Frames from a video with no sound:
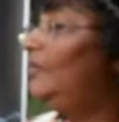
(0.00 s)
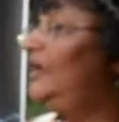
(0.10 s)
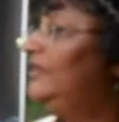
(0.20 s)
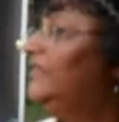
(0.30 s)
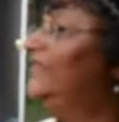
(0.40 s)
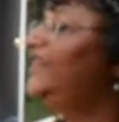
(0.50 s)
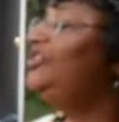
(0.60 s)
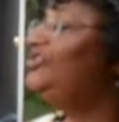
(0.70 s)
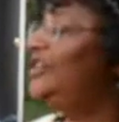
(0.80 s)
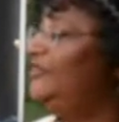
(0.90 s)
We
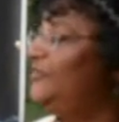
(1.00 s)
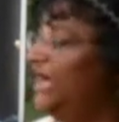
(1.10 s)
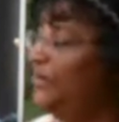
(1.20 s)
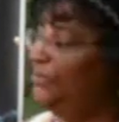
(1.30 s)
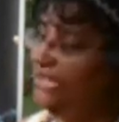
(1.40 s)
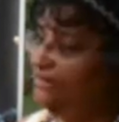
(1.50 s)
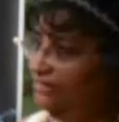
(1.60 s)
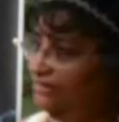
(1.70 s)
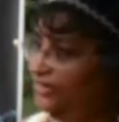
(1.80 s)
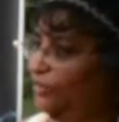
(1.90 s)
envision many
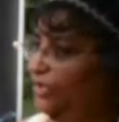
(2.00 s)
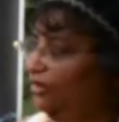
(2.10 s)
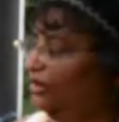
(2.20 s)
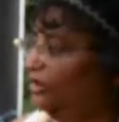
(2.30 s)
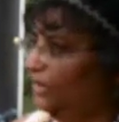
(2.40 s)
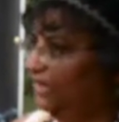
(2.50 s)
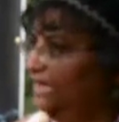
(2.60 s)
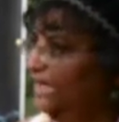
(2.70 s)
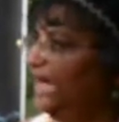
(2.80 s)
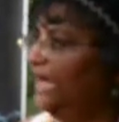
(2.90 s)
places that we could go with it,
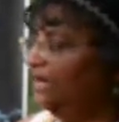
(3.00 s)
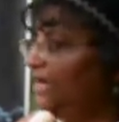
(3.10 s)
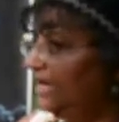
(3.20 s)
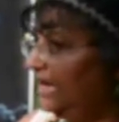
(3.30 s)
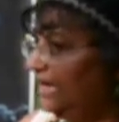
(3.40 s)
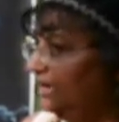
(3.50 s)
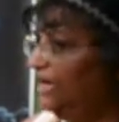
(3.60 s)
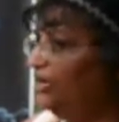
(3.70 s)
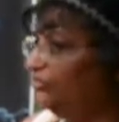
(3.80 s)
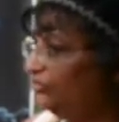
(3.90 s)
again, in an
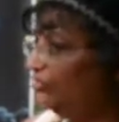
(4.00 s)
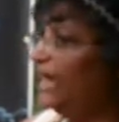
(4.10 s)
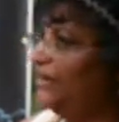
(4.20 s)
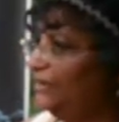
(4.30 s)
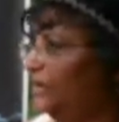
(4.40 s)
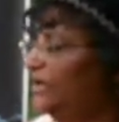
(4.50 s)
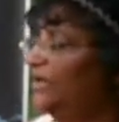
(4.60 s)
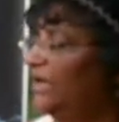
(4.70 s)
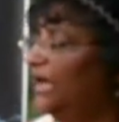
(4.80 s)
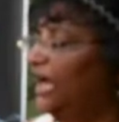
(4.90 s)
intertribal
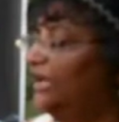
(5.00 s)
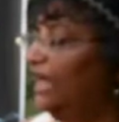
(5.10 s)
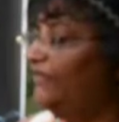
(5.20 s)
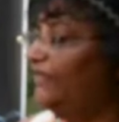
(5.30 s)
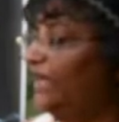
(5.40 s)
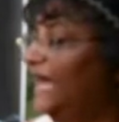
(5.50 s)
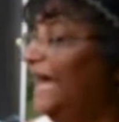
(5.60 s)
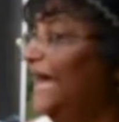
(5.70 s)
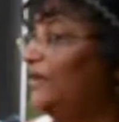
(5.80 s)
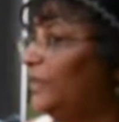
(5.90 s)
level
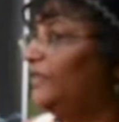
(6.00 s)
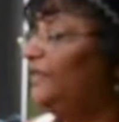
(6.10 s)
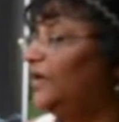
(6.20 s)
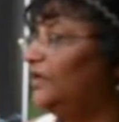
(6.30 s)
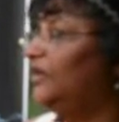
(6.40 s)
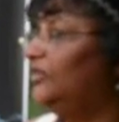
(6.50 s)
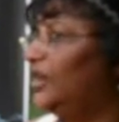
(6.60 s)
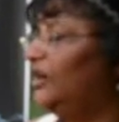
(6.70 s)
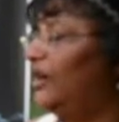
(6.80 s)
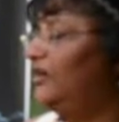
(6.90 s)
and with a focus
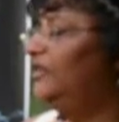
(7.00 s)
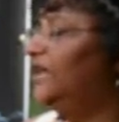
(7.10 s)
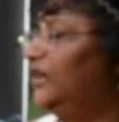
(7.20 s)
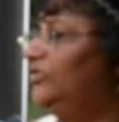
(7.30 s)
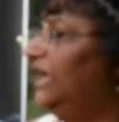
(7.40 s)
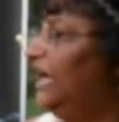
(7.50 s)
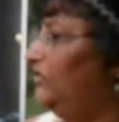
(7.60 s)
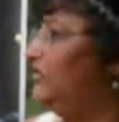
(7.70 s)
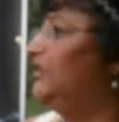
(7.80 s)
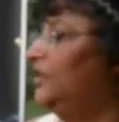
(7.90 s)
on arts and
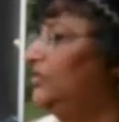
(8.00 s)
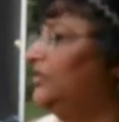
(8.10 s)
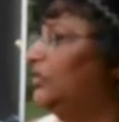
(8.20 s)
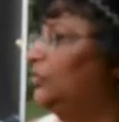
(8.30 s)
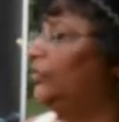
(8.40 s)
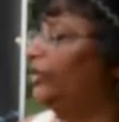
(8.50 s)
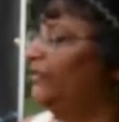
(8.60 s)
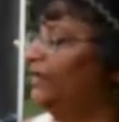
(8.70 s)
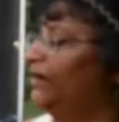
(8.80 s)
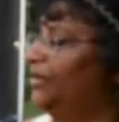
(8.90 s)
education, which is part
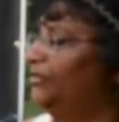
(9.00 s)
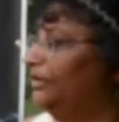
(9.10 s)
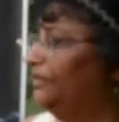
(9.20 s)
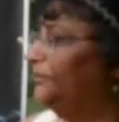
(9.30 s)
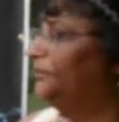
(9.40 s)
of our mission.